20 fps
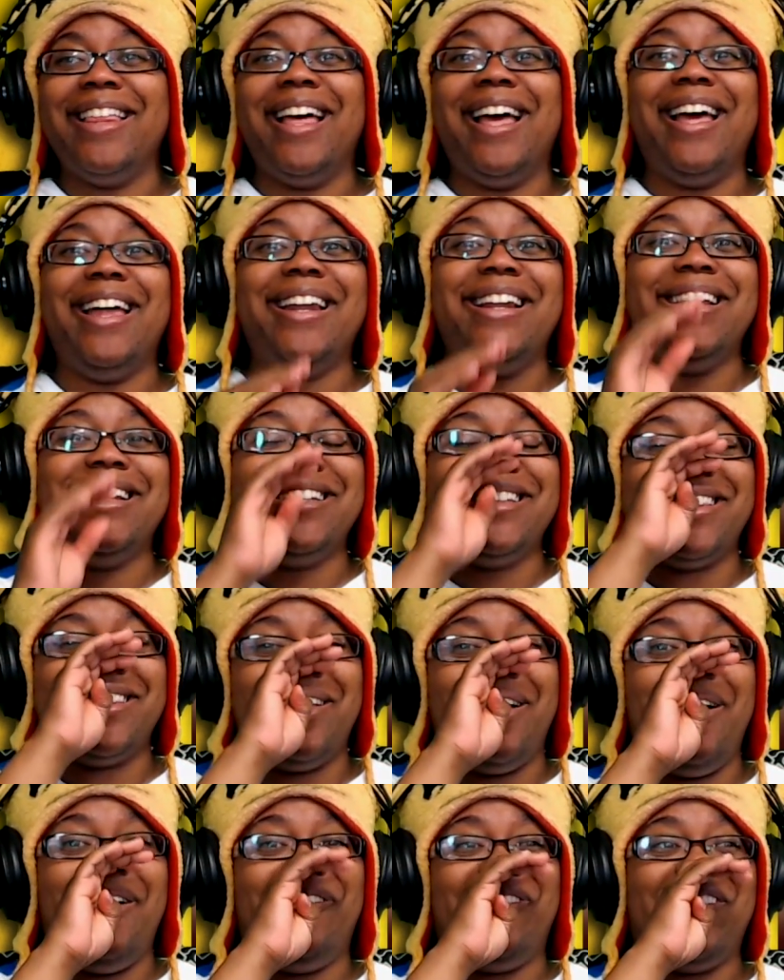That is
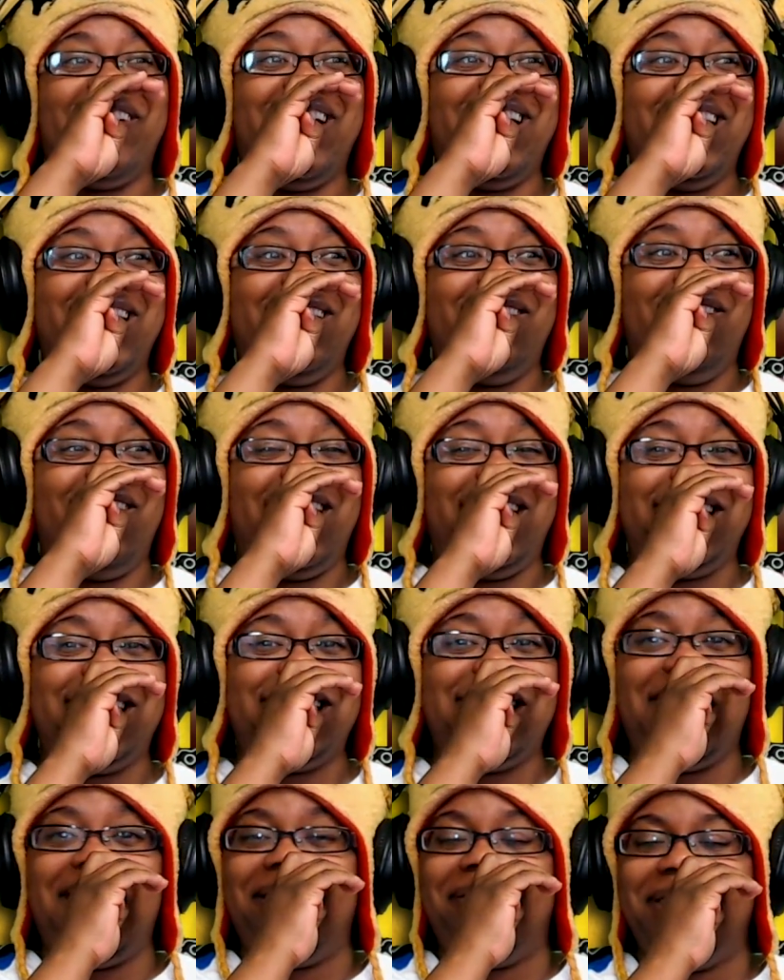so freaking
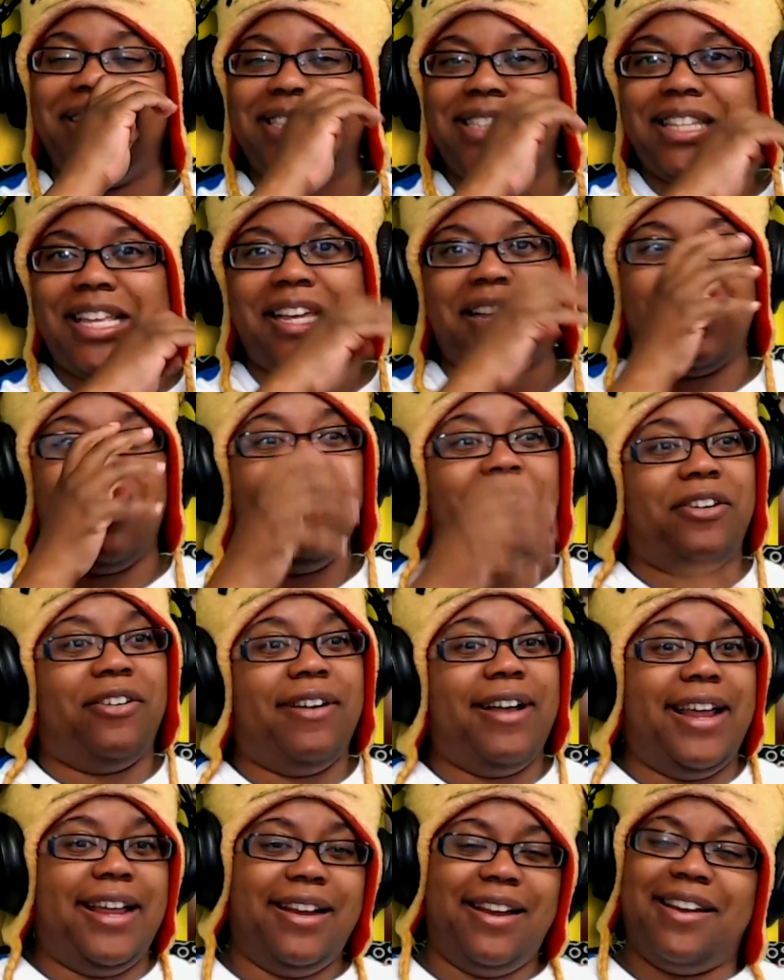messed up. He's like, oh,
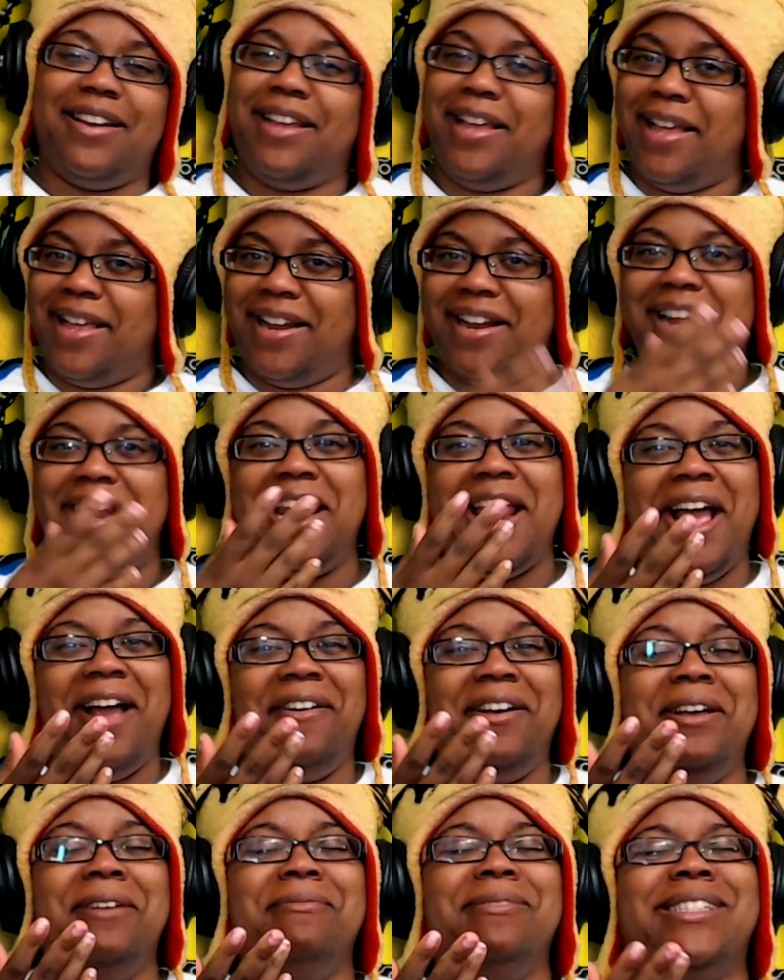great. Now
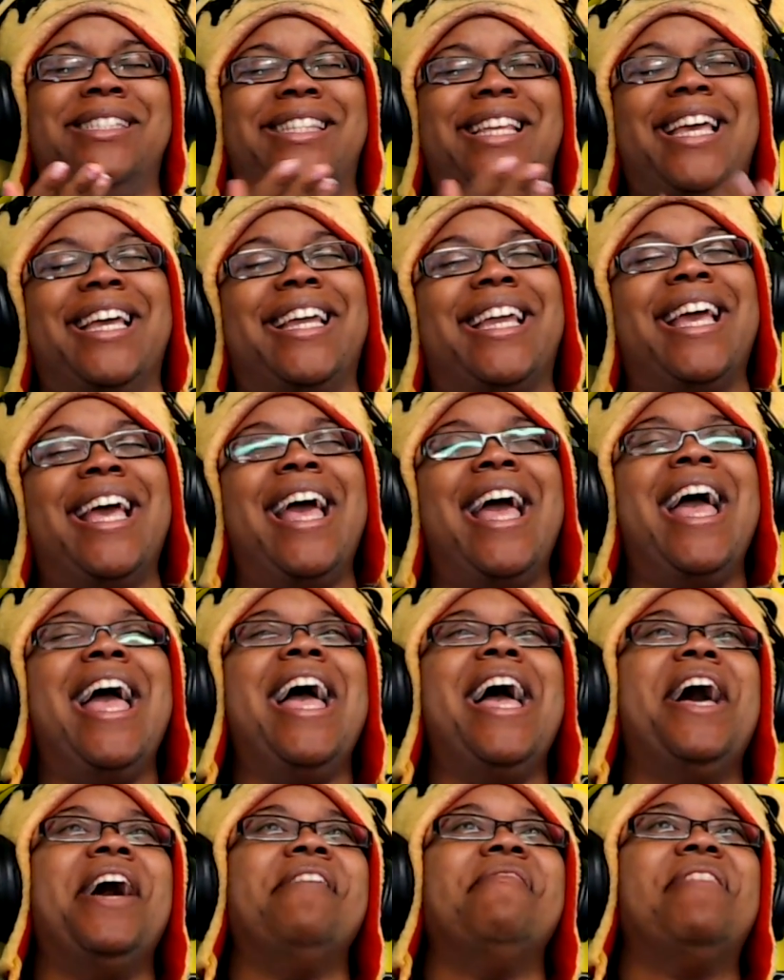I'm sick
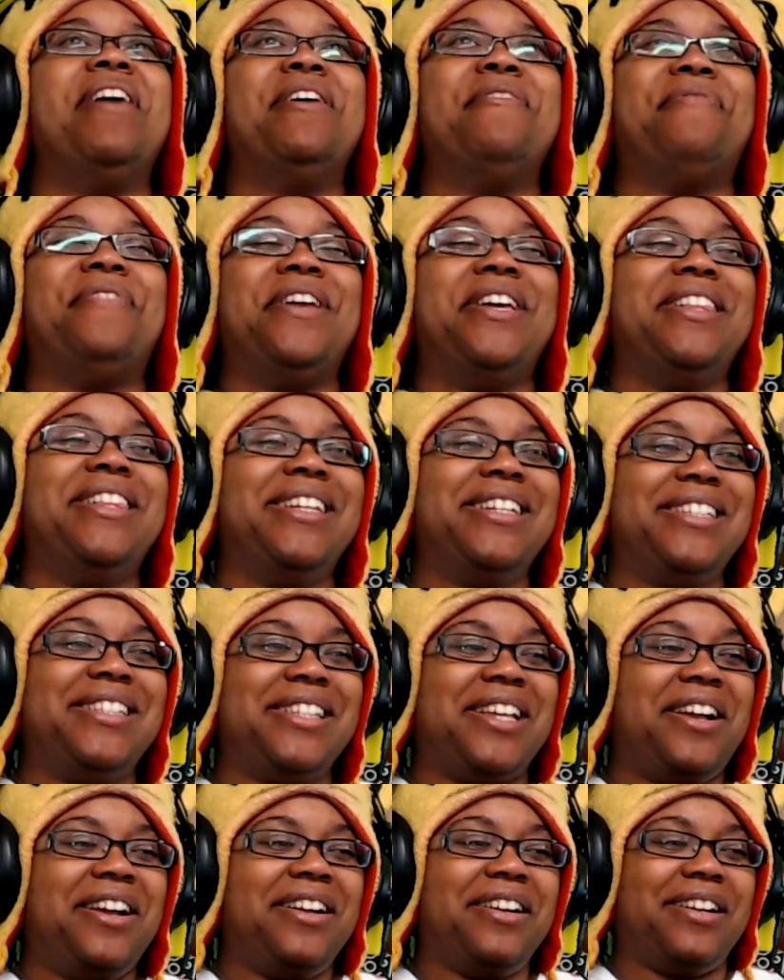and my
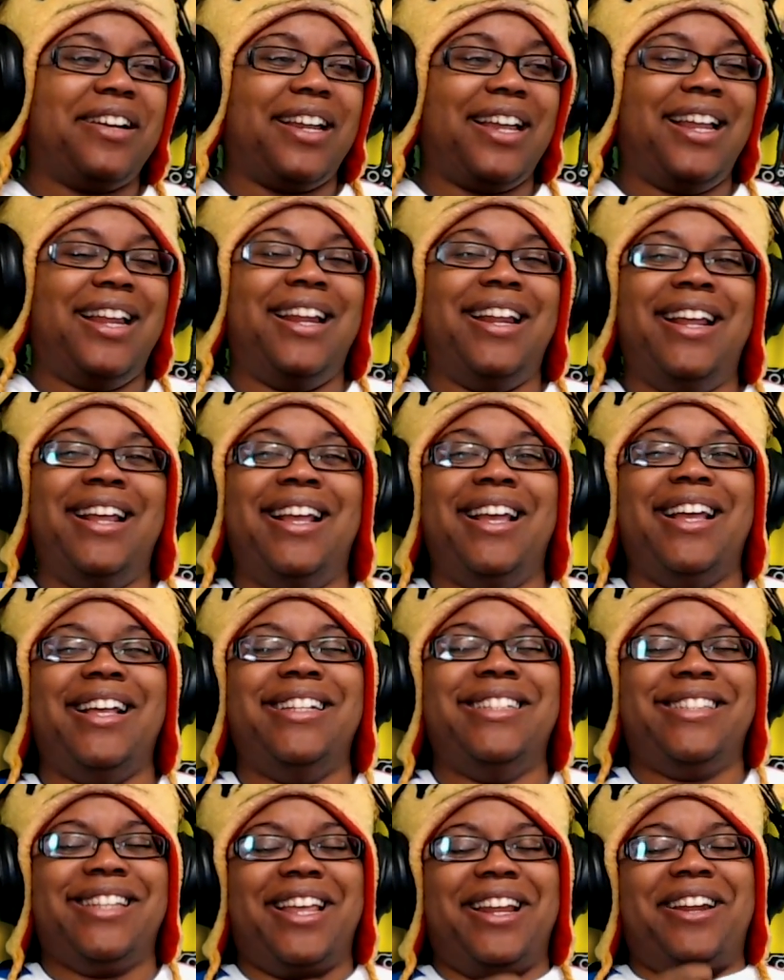feelings hurt. He
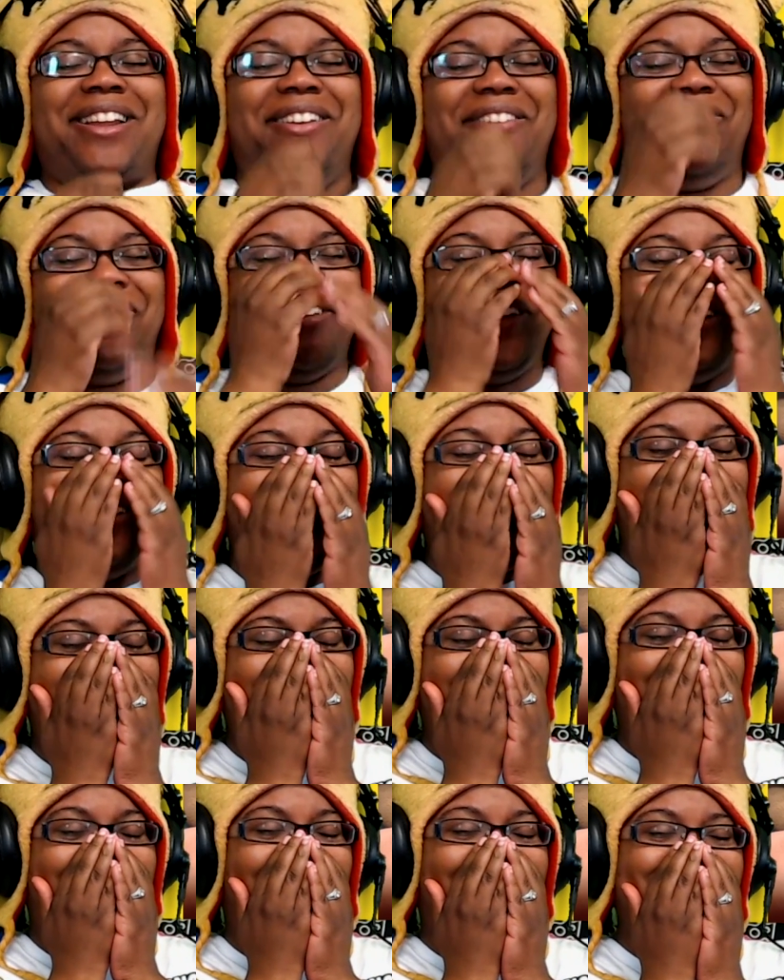said, if you were
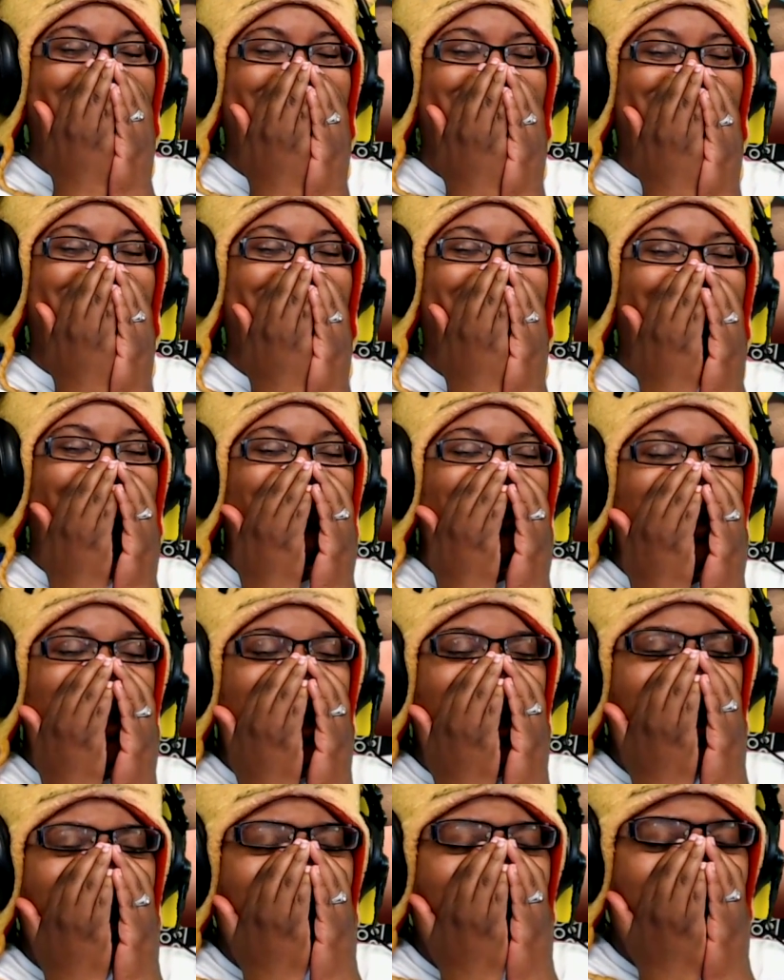the last two a
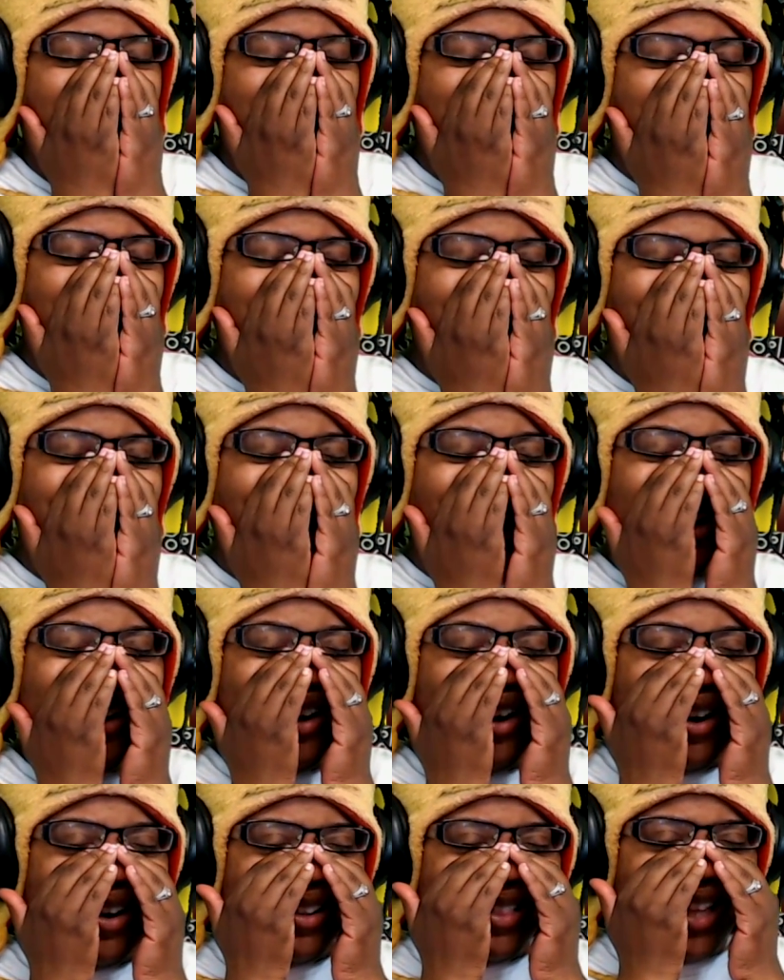woman
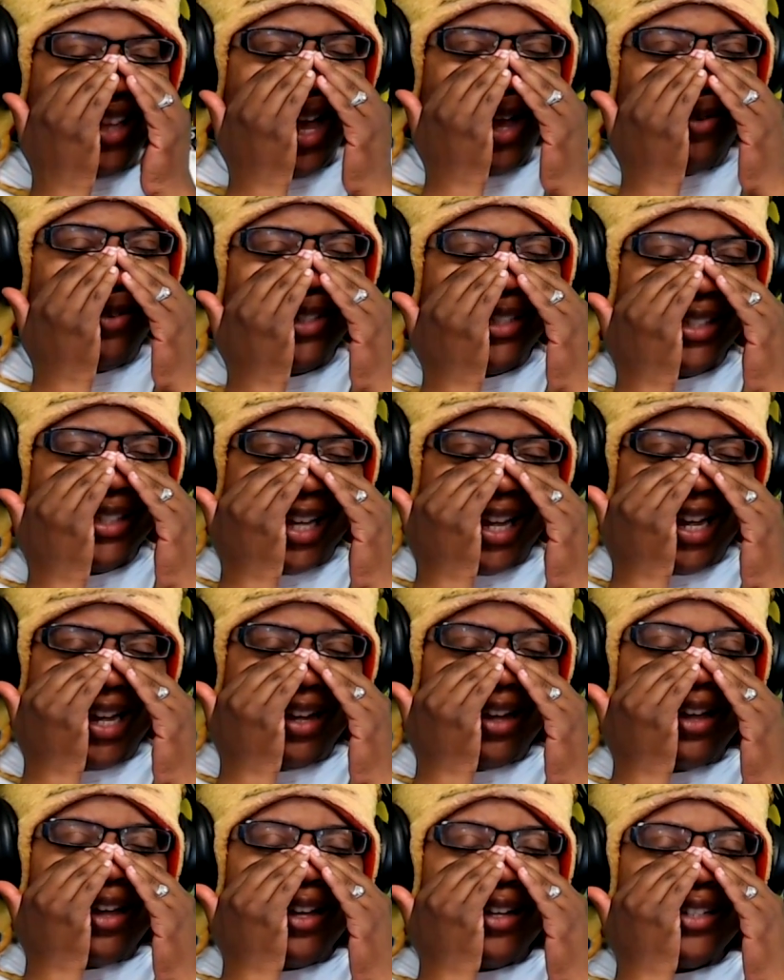on Earth, I would
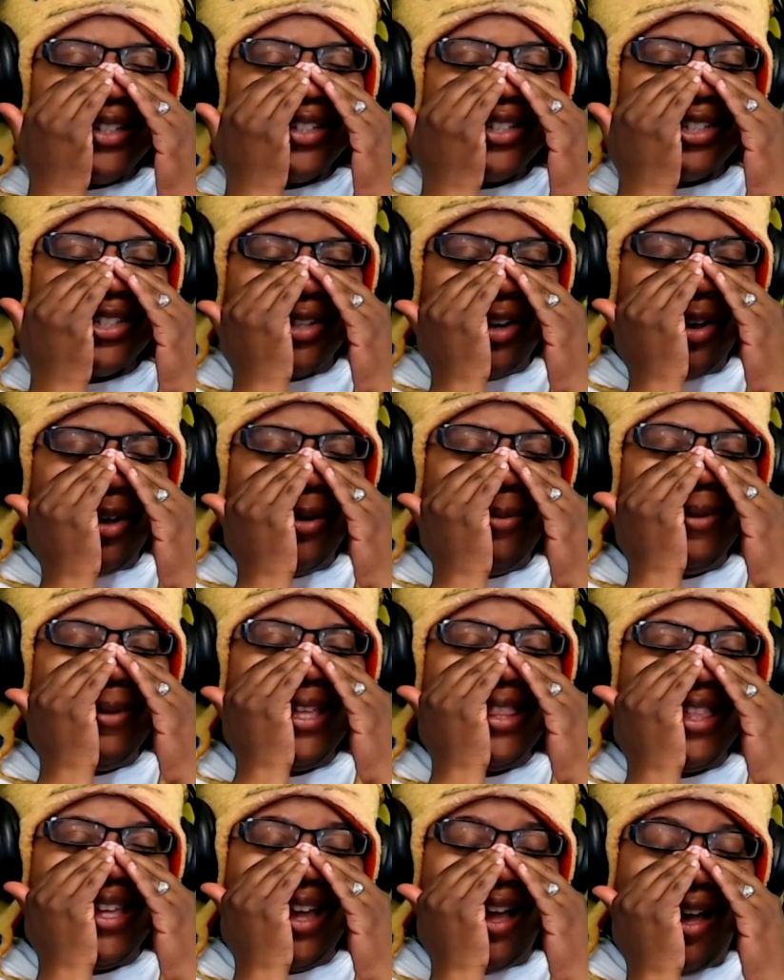say show
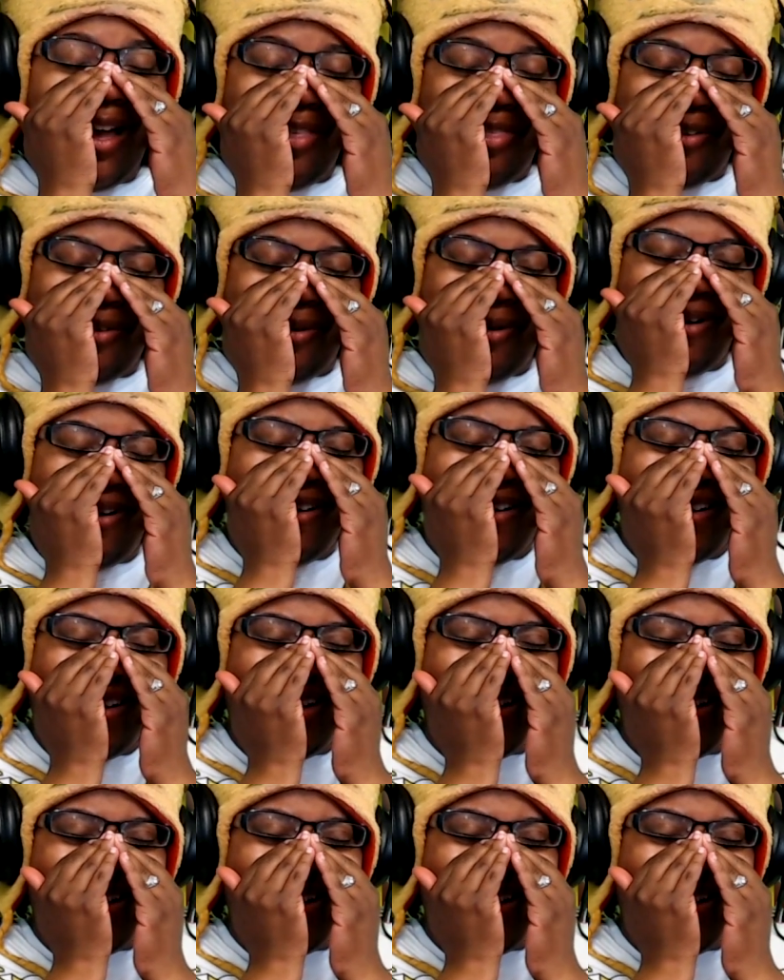me the other one.